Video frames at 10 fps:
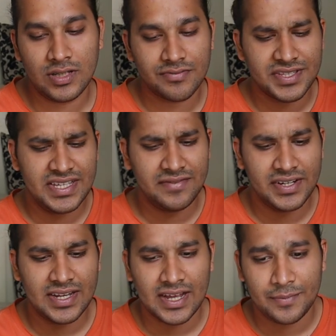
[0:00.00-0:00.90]
received
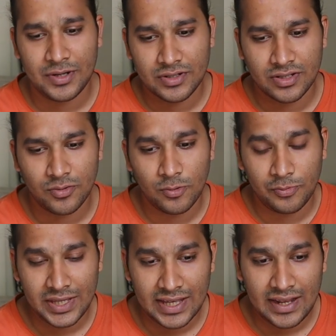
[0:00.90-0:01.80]
it like about a
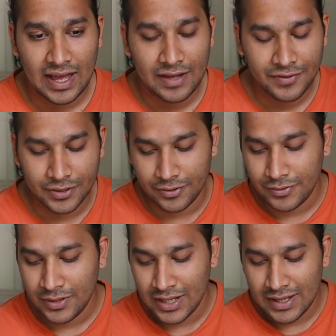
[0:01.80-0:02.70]
week and a half ago.